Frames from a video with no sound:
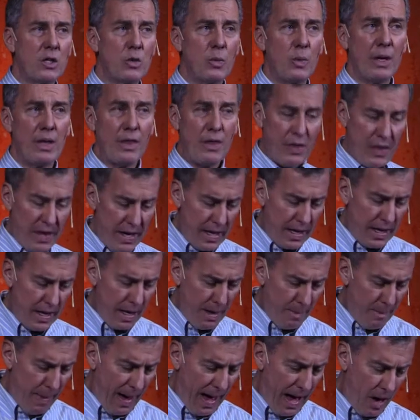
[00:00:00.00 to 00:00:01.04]
as we think
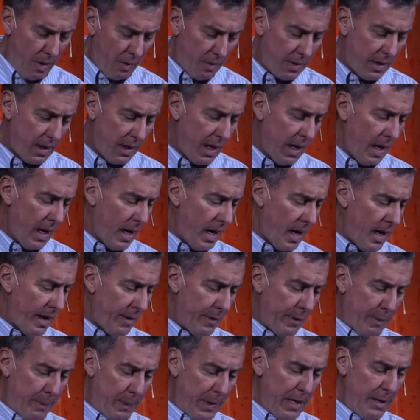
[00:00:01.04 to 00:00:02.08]
about
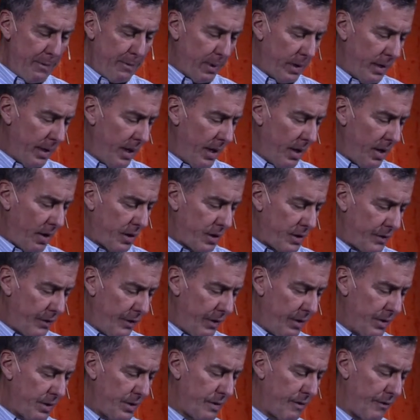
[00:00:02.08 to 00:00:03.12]
the people in our
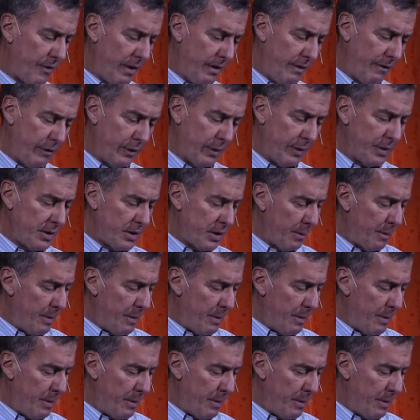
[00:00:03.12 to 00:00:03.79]
spheres of influence,